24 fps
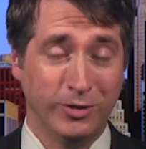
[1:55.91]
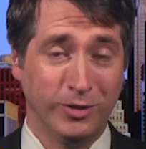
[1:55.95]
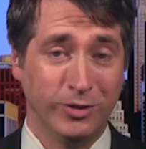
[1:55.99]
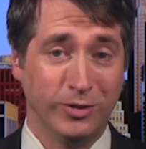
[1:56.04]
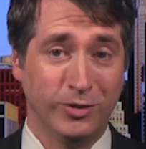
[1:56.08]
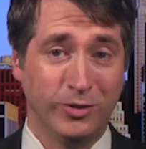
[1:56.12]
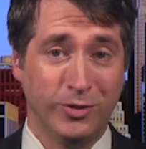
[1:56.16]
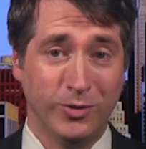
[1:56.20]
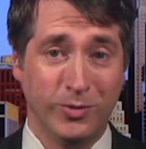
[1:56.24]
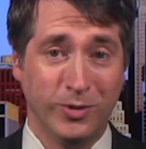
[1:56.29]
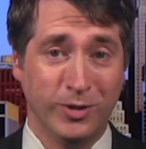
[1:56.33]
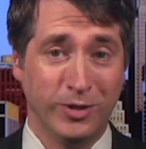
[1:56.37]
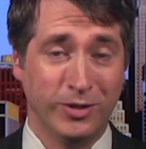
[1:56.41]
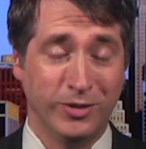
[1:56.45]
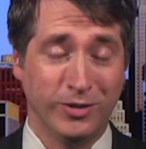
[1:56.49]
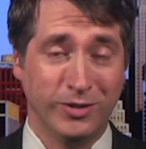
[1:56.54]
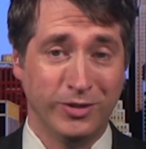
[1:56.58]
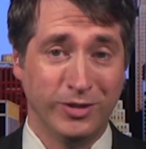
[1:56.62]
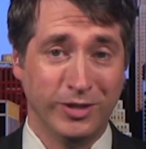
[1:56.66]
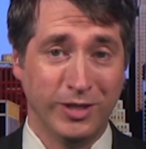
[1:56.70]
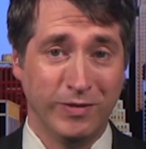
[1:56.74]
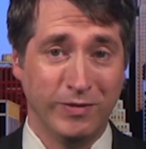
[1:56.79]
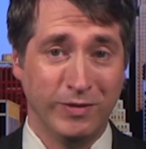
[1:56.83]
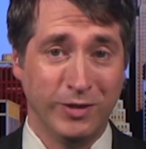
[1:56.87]
just
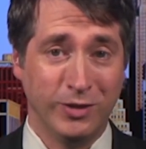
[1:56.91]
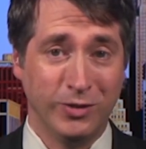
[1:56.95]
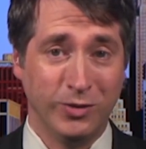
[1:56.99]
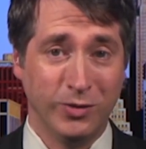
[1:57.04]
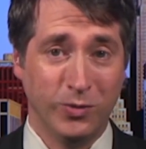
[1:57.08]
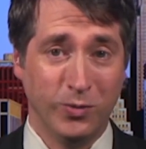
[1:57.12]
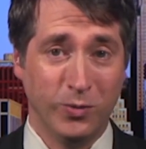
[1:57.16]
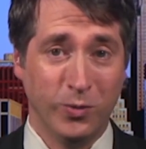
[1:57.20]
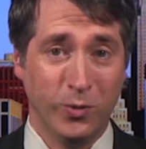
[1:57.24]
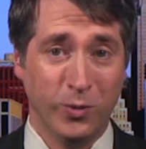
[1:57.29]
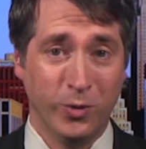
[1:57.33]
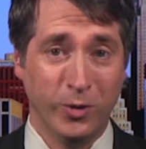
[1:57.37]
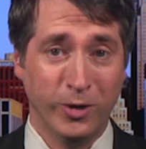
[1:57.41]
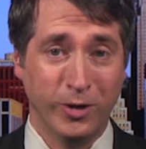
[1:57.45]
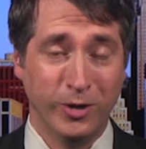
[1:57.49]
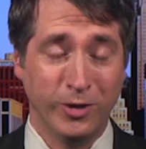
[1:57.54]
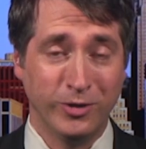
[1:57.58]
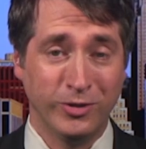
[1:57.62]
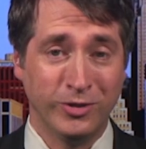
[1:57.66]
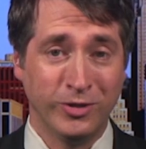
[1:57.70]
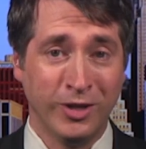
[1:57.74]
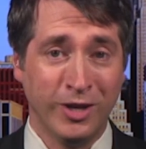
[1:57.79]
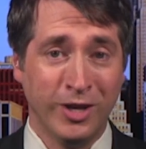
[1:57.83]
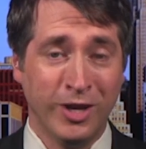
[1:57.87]
272
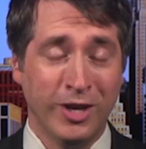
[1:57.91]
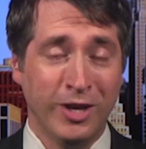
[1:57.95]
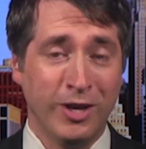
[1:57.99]
words.